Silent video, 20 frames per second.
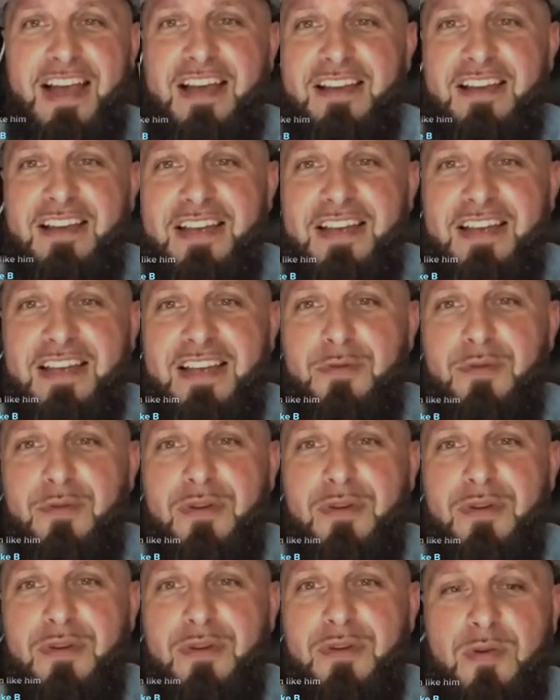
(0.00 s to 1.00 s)
Real
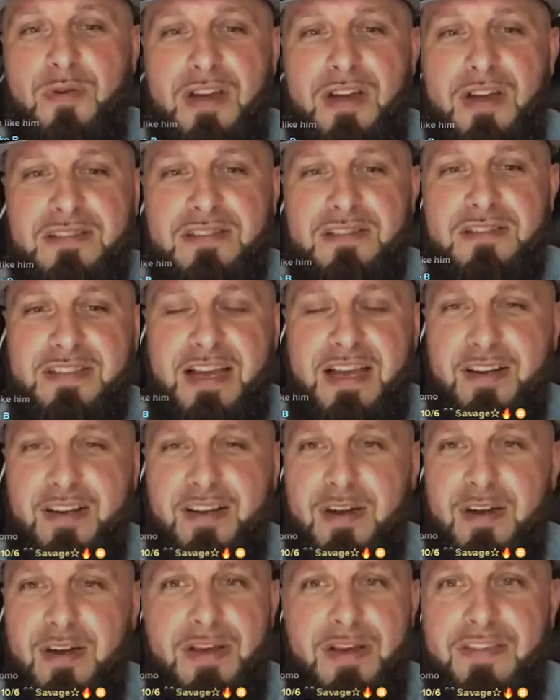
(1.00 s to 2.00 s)
quick, just a side note, and I'll
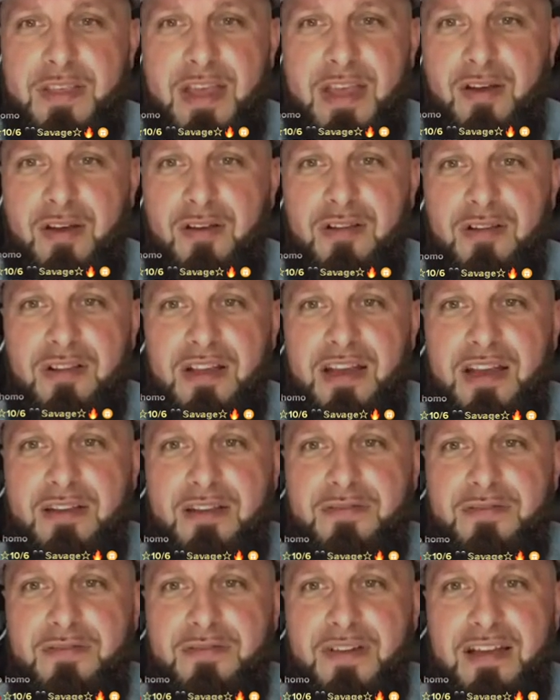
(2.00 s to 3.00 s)
get that whole lot of
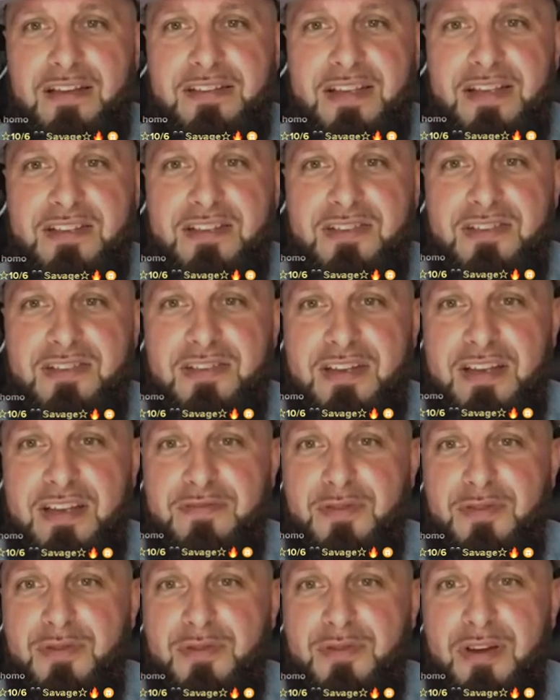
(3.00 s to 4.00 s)
attention. If you
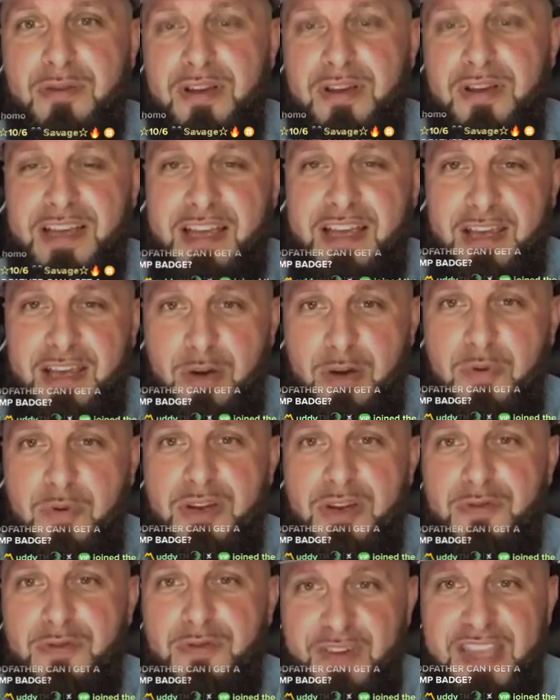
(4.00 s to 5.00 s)
don't, when you
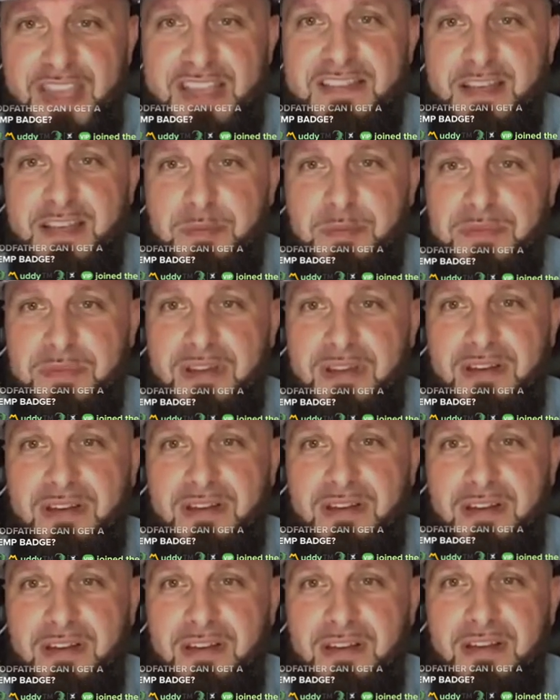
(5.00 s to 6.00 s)
feed something,
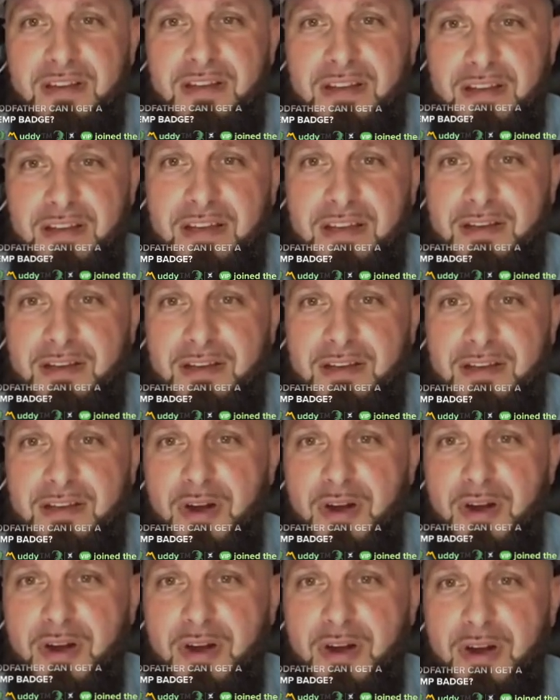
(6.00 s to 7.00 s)
it grows.
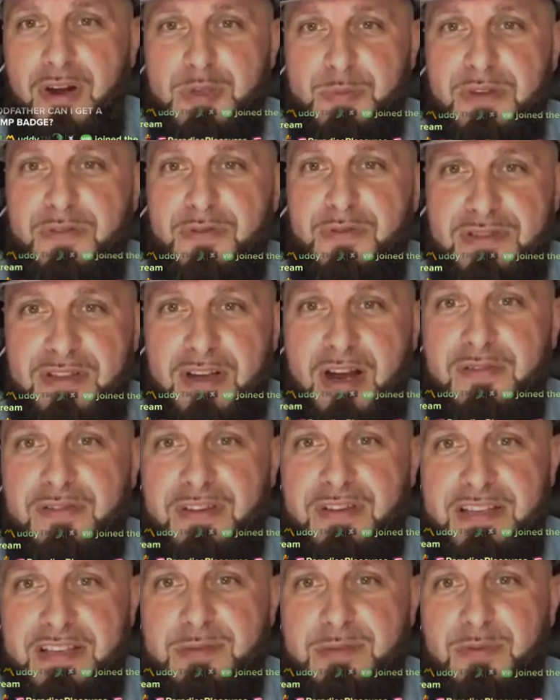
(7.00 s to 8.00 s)
But if you starve it, guess
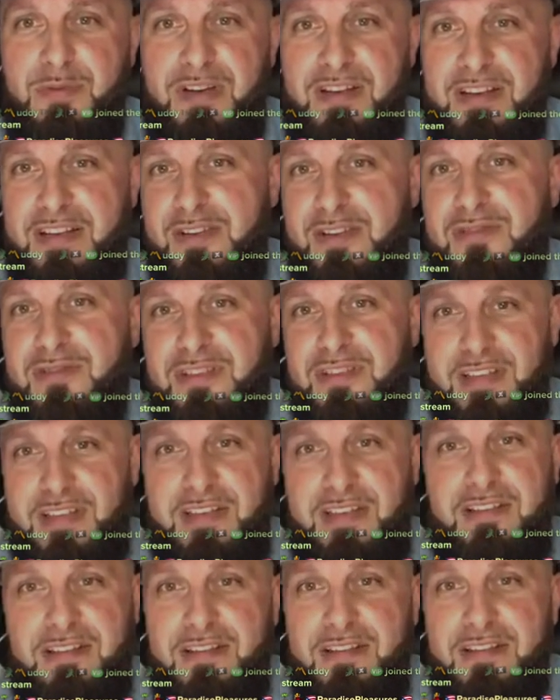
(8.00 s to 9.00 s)
what? It
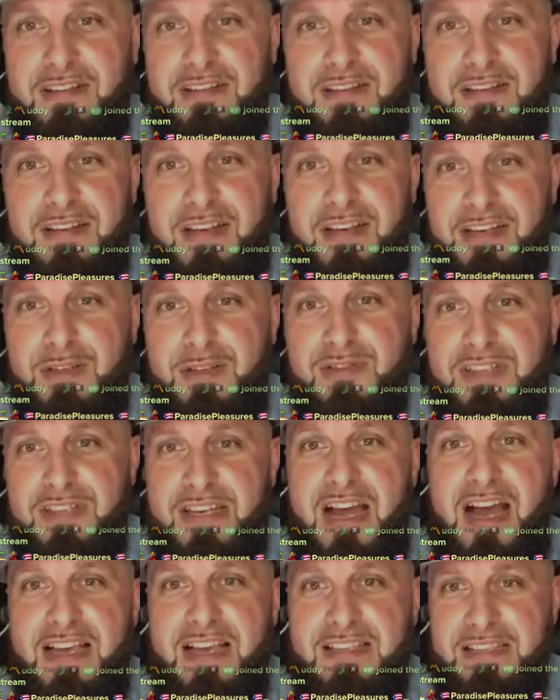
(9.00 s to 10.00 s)
usually
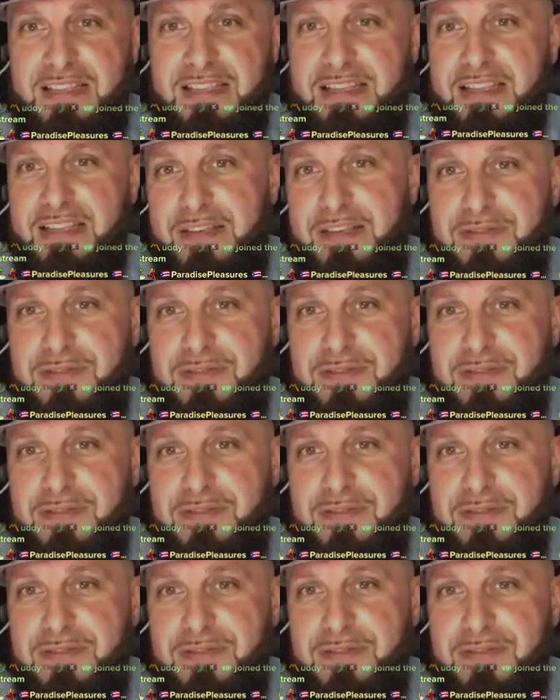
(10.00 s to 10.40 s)
dies and leaves.